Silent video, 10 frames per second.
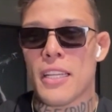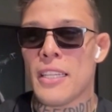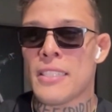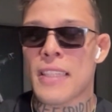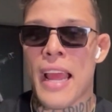
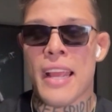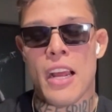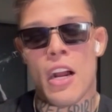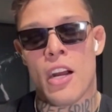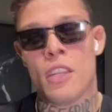it's like
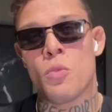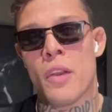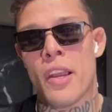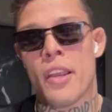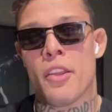
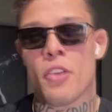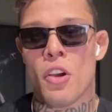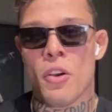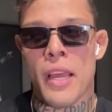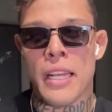hardware,
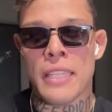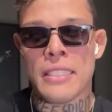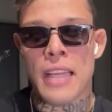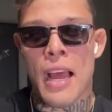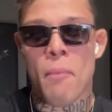and then
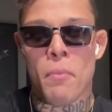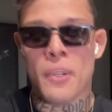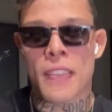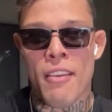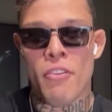I
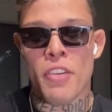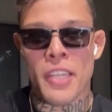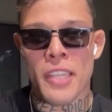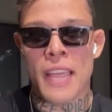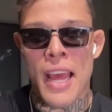put
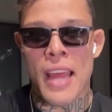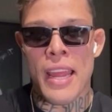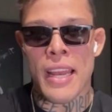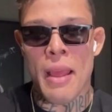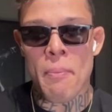everything there
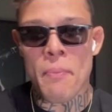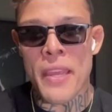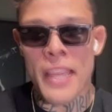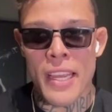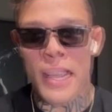and I
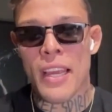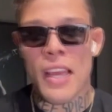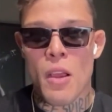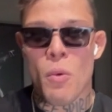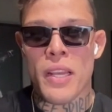pick
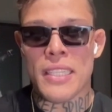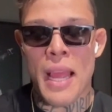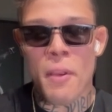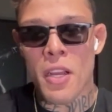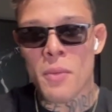when
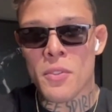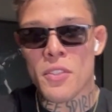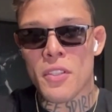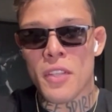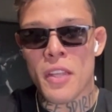
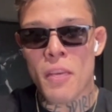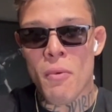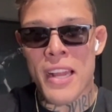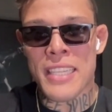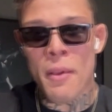the
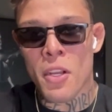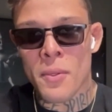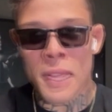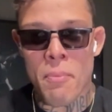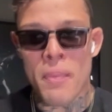right time
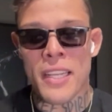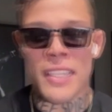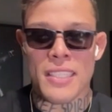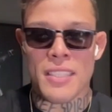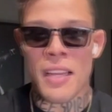comes, I pick
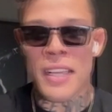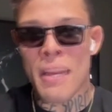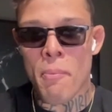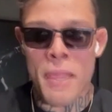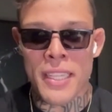this and
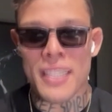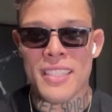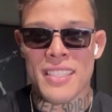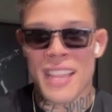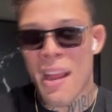I pick
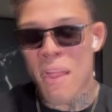this and I